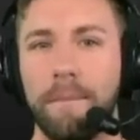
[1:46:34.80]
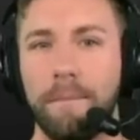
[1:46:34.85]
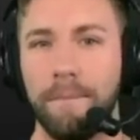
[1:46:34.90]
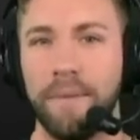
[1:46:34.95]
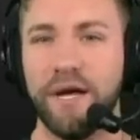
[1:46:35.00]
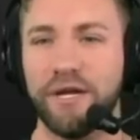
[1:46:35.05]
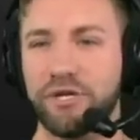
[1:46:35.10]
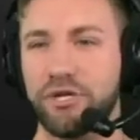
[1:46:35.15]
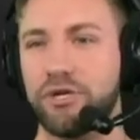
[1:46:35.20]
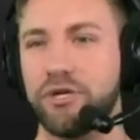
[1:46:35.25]

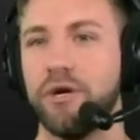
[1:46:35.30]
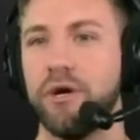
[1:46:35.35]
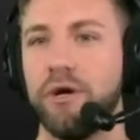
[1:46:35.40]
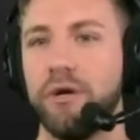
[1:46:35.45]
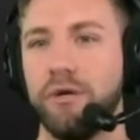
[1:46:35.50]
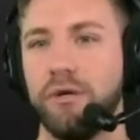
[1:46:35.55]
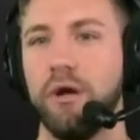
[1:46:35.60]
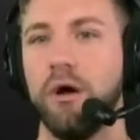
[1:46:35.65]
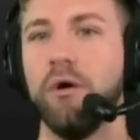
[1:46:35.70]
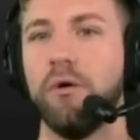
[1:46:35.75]
Mitch
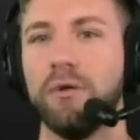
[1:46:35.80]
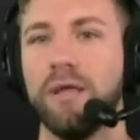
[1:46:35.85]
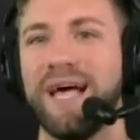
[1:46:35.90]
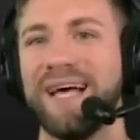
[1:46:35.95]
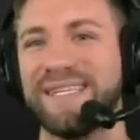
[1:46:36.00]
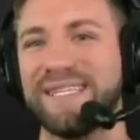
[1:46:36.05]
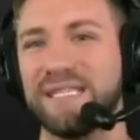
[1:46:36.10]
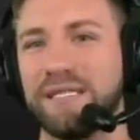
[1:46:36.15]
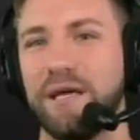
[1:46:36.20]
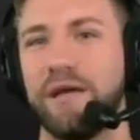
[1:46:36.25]
no
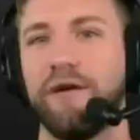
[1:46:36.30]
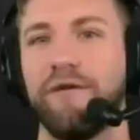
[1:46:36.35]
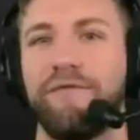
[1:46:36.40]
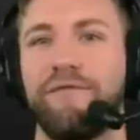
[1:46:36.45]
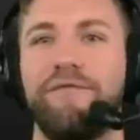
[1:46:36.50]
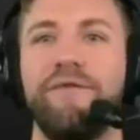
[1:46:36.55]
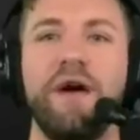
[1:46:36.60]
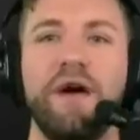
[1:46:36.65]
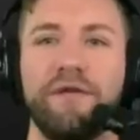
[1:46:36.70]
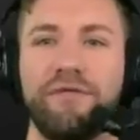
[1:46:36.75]
less than a
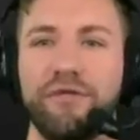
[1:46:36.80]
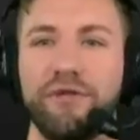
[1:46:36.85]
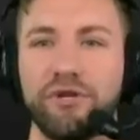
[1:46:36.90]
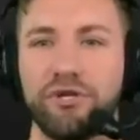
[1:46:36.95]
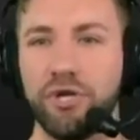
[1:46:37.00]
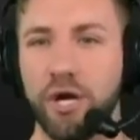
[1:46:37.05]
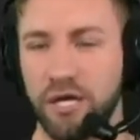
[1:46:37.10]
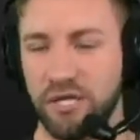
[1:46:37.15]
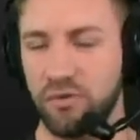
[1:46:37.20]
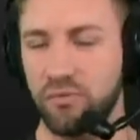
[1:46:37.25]
fifth.
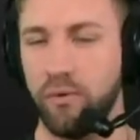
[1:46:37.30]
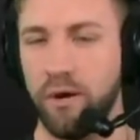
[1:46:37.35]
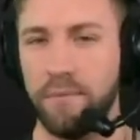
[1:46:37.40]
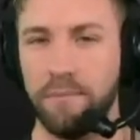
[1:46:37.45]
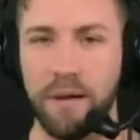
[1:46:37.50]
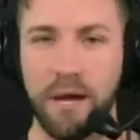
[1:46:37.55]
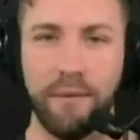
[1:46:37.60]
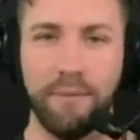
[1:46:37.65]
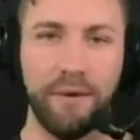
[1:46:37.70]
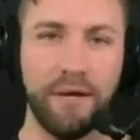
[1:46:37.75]
Just win,
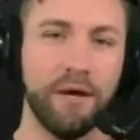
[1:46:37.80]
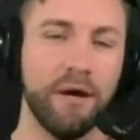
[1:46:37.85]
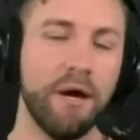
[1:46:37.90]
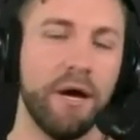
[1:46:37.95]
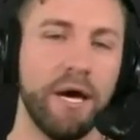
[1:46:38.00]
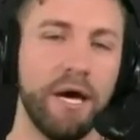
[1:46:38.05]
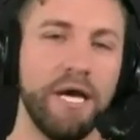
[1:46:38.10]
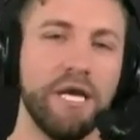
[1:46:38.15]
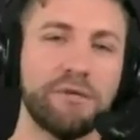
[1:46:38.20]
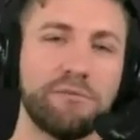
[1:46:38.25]
baby.
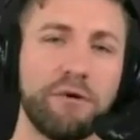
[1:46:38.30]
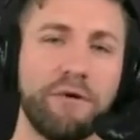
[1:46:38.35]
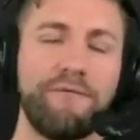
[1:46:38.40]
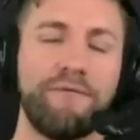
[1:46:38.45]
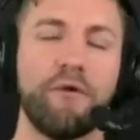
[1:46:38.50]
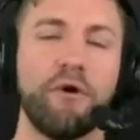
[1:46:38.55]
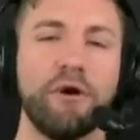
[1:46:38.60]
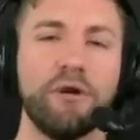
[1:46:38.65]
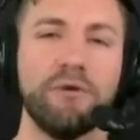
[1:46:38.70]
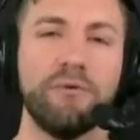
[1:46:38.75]
He's
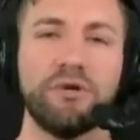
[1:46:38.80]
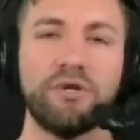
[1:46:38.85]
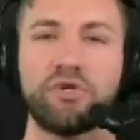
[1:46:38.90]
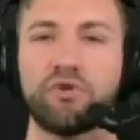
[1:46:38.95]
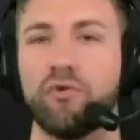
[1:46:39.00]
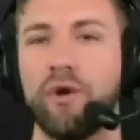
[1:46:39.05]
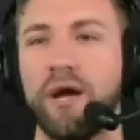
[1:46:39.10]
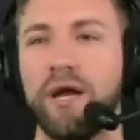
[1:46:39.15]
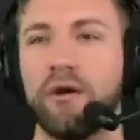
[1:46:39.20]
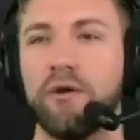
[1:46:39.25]
referring to a
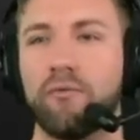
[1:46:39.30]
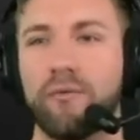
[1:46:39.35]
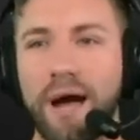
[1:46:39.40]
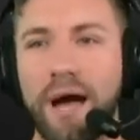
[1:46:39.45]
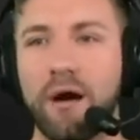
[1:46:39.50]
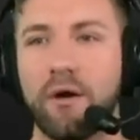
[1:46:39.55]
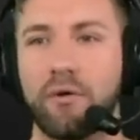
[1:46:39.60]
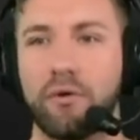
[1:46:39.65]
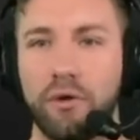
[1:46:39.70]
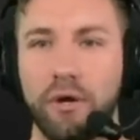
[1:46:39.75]
trade
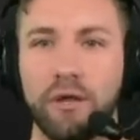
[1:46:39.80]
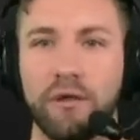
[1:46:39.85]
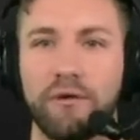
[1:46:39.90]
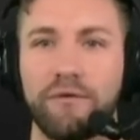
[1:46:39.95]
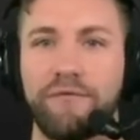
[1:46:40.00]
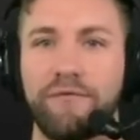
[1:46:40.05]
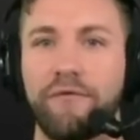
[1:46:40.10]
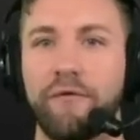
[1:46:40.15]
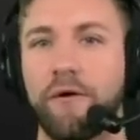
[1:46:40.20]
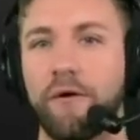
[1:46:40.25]
around Clelin
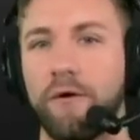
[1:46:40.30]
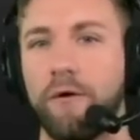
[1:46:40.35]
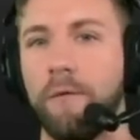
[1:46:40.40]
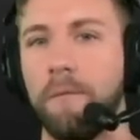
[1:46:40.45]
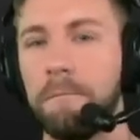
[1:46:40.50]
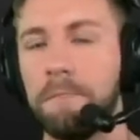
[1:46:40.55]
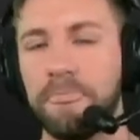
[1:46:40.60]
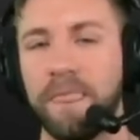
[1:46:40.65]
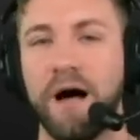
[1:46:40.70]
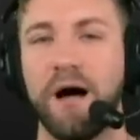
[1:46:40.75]
Ferrell.
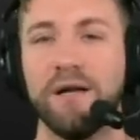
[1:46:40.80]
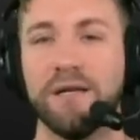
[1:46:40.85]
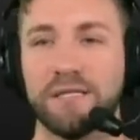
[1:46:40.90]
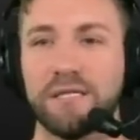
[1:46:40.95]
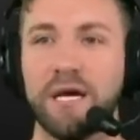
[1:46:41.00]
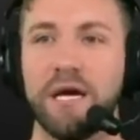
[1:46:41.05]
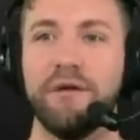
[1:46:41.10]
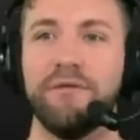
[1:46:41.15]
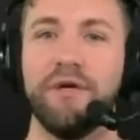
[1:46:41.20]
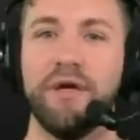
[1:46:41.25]
I'll
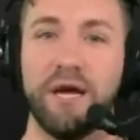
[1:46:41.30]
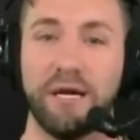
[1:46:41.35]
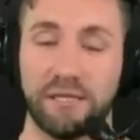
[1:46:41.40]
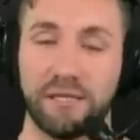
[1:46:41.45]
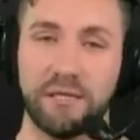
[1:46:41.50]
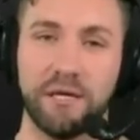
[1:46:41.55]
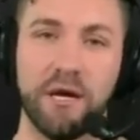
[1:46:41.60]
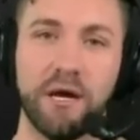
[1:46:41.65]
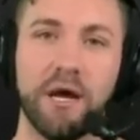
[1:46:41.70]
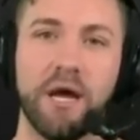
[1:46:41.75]
say
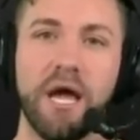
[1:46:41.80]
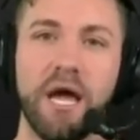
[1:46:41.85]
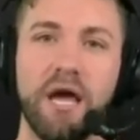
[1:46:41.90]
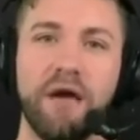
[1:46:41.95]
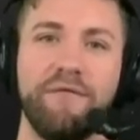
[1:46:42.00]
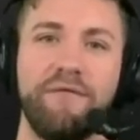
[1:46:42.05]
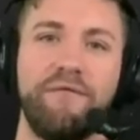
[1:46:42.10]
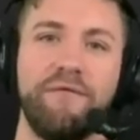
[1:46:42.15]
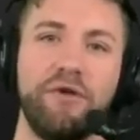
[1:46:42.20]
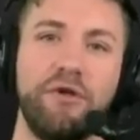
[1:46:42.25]
this
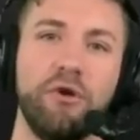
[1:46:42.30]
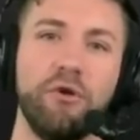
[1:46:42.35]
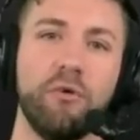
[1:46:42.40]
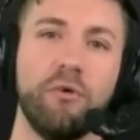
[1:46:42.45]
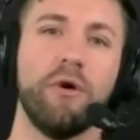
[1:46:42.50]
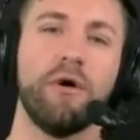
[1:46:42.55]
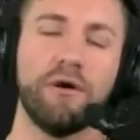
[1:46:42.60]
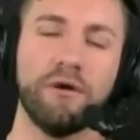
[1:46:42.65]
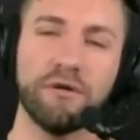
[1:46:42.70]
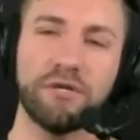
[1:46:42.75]
if you
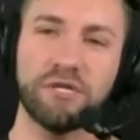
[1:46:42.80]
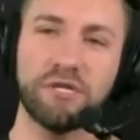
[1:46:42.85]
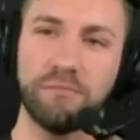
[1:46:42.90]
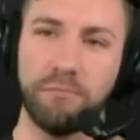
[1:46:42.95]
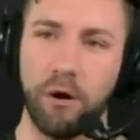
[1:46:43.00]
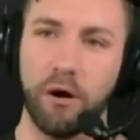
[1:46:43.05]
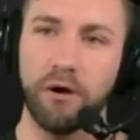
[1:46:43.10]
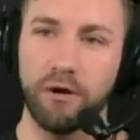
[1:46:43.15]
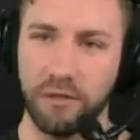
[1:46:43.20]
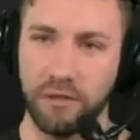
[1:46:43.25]
are a
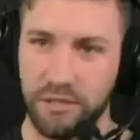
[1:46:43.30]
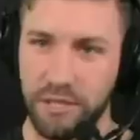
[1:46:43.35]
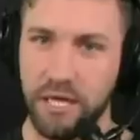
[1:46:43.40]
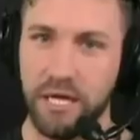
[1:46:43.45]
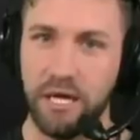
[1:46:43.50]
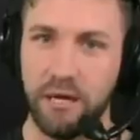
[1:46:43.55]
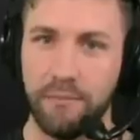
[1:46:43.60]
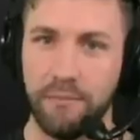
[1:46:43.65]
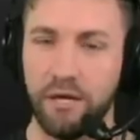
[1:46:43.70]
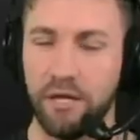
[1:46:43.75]
smart
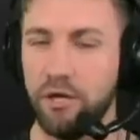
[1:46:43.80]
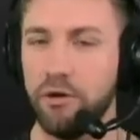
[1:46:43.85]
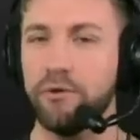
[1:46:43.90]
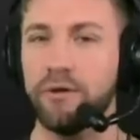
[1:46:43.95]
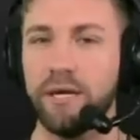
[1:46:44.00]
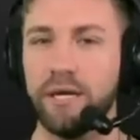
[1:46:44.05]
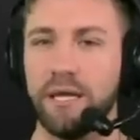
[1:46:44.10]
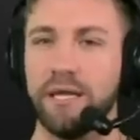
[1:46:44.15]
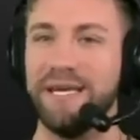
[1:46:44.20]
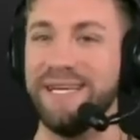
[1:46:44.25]
team and you
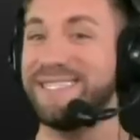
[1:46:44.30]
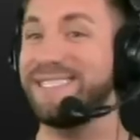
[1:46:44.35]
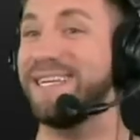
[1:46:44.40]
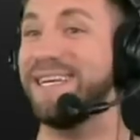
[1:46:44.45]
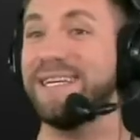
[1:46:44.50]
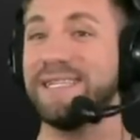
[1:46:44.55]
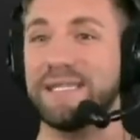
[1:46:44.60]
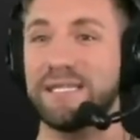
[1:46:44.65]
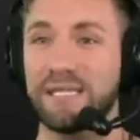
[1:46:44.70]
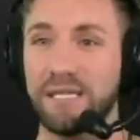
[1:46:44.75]
can at least
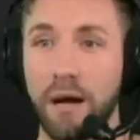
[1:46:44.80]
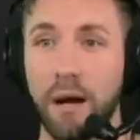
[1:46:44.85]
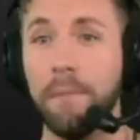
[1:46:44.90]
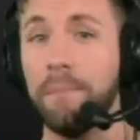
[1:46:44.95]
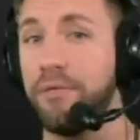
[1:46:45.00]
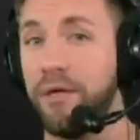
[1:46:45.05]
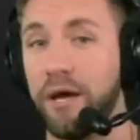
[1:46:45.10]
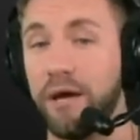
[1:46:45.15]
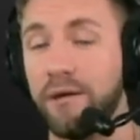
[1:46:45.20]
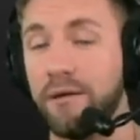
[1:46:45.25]
get
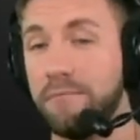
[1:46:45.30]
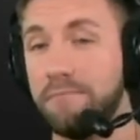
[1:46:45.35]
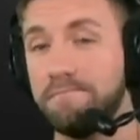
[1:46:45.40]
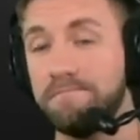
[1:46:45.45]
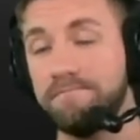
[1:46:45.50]
something,